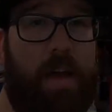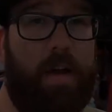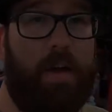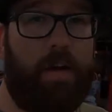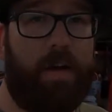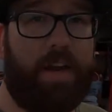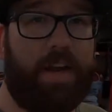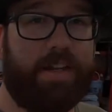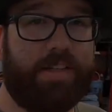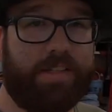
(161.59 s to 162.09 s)

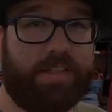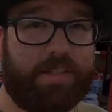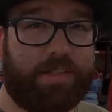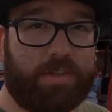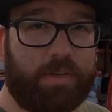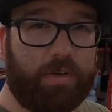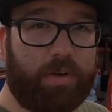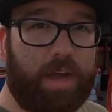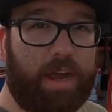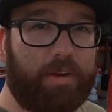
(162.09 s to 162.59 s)
All right, and
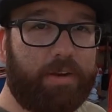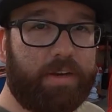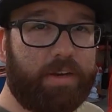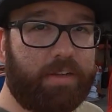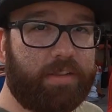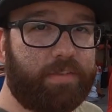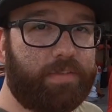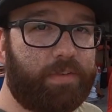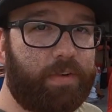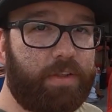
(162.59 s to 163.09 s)
so out here
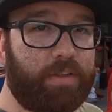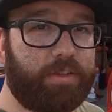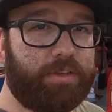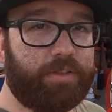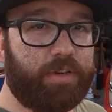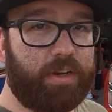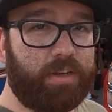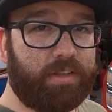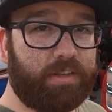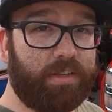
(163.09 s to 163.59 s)
at the front of the
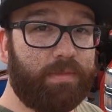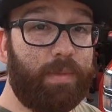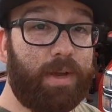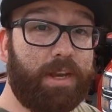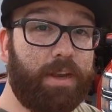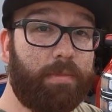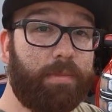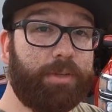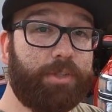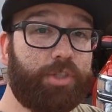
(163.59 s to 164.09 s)
truck, my
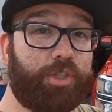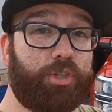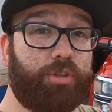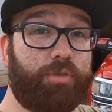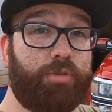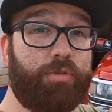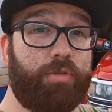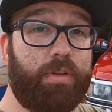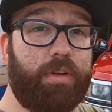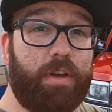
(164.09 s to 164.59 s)
number
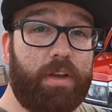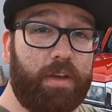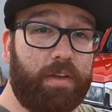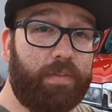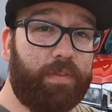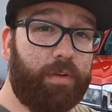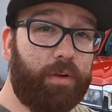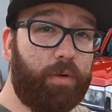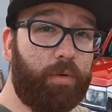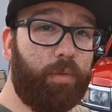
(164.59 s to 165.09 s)
2
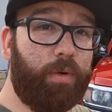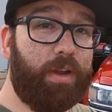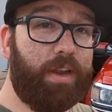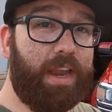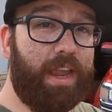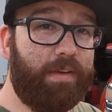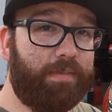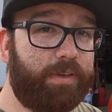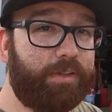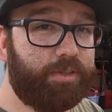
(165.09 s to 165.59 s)
for what
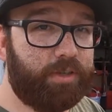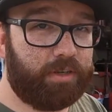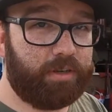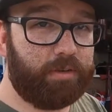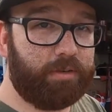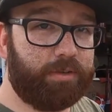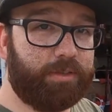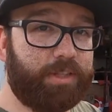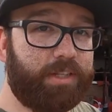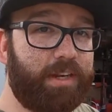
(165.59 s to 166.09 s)
every truck
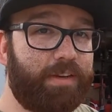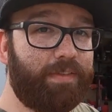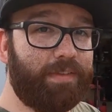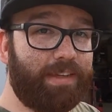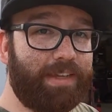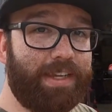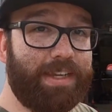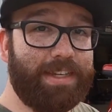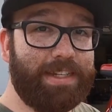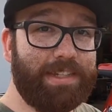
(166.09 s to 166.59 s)
owner should
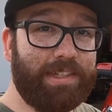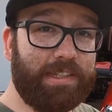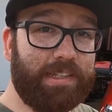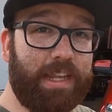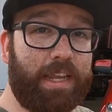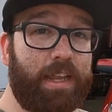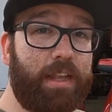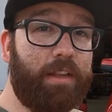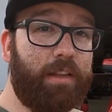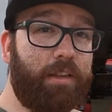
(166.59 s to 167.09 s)
definitely get is
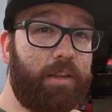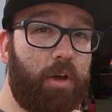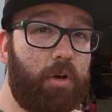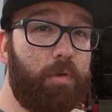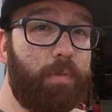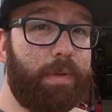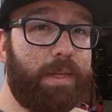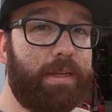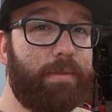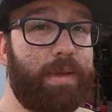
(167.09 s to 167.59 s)

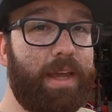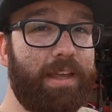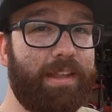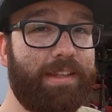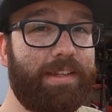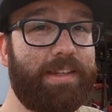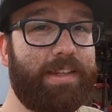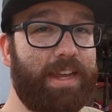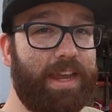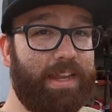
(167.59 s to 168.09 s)
low beam
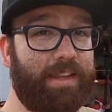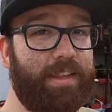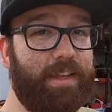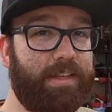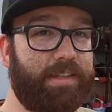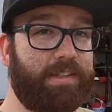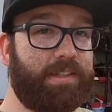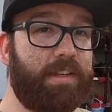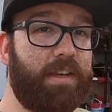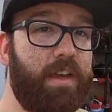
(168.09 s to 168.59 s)
LED
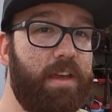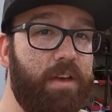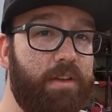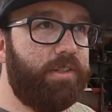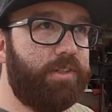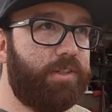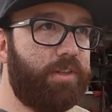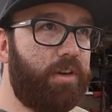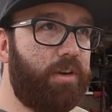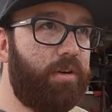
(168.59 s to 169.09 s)
headlights.
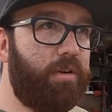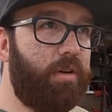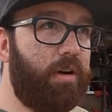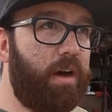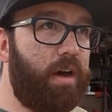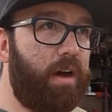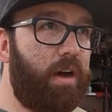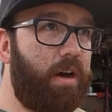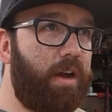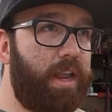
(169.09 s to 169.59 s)
So
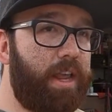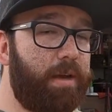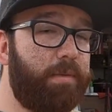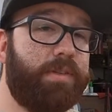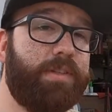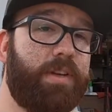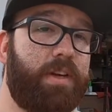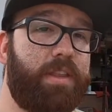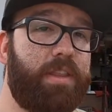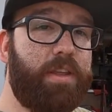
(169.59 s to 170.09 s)
on
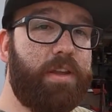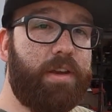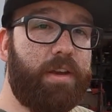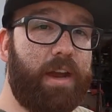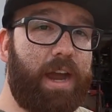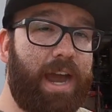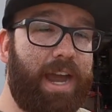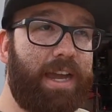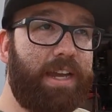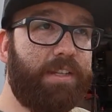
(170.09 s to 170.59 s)
Amazon, their
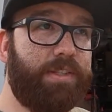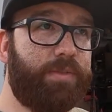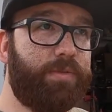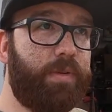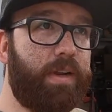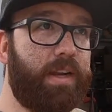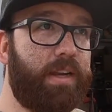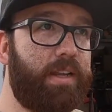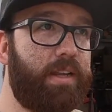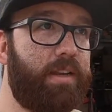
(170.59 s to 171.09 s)
highest
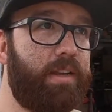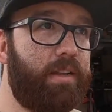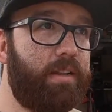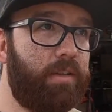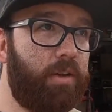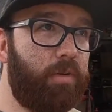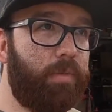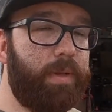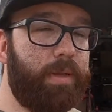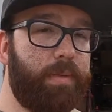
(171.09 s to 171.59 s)
rated
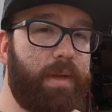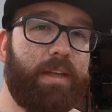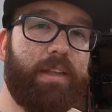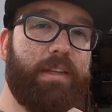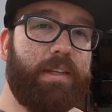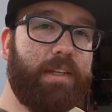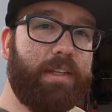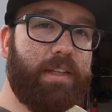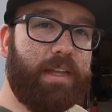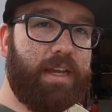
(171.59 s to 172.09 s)
low beam
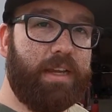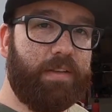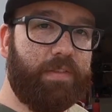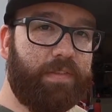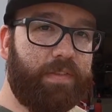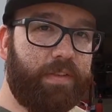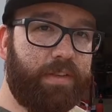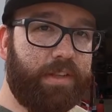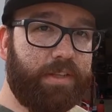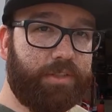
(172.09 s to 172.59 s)
LED light
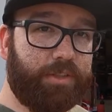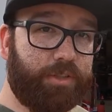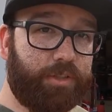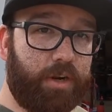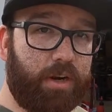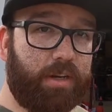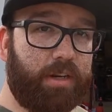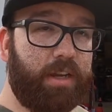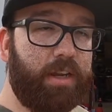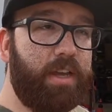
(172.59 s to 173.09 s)
for this
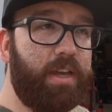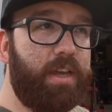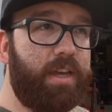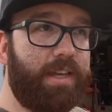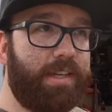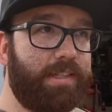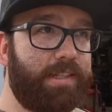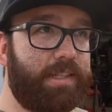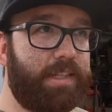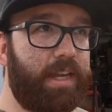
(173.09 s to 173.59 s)
truck
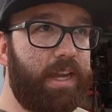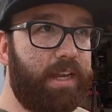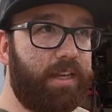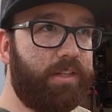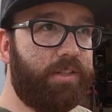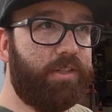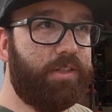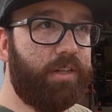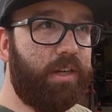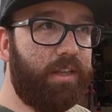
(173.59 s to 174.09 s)
is the
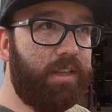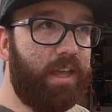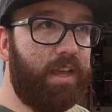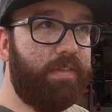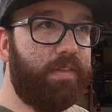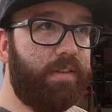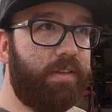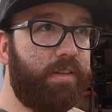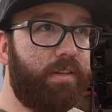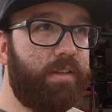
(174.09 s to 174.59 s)

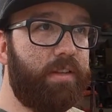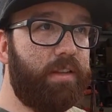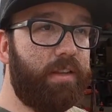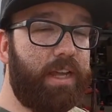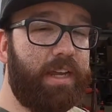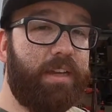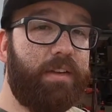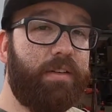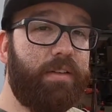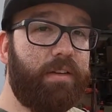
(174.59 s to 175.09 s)
H11
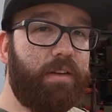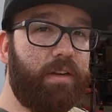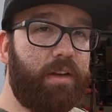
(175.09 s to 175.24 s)
light